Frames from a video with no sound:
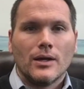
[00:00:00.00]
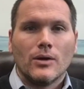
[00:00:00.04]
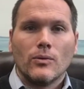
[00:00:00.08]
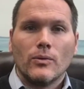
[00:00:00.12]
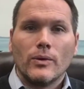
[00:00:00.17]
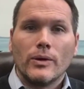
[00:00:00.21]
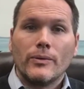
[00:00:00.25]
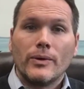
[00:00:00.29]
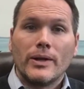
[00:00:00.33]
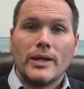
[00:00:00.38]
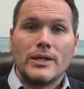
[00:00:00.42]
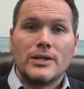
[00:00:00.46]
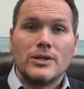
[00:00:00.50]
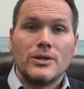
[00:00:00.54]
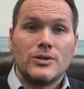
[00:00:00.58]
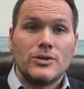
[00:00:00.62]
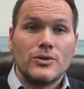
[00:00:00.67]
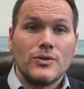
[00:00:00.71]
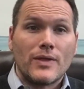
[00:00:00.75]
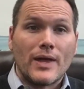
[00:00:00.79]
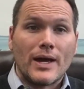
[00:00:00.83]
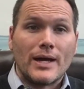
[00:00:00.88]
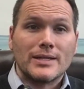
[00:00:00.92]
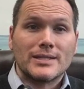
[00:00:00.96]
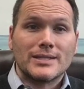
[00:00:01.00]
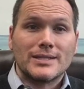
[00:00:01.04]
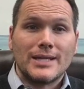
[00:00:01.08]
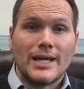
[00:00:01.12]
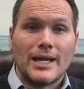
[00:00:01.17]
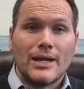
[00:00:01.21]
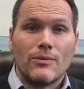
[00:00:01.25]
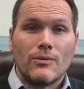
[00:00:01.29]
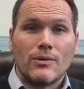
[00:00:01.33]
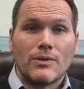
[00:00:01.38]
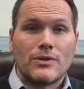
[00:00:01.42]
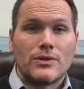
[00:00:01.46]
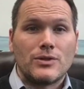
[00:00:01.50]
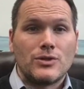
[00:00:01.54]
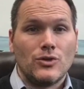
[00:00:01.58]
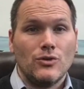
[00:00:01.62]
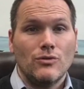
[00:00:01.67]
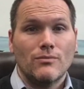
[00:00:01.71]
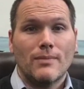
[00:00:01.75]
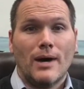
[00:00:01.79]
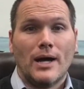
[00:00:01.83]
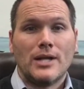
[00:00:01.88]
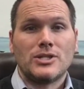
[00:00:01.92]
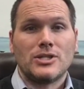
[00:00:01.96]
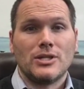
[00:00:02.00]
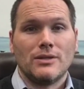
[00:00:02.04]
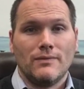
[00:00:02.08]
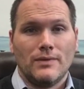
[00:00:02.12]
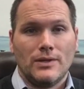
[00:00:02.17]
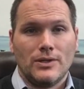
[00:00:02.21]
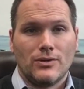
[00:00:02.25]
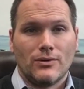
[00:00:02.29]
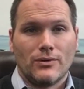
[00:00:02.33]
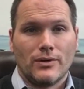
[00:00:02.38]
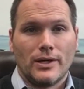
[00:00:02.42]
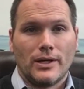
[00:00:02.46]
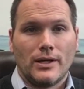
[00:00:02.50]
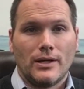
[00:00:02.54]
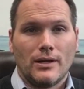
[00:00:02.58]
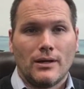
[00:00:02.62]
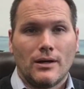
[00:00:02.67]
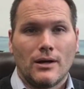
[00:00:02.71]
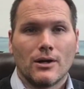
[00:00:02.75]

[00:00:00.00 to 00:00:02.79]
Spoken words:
We went into 2008 with too much inventory.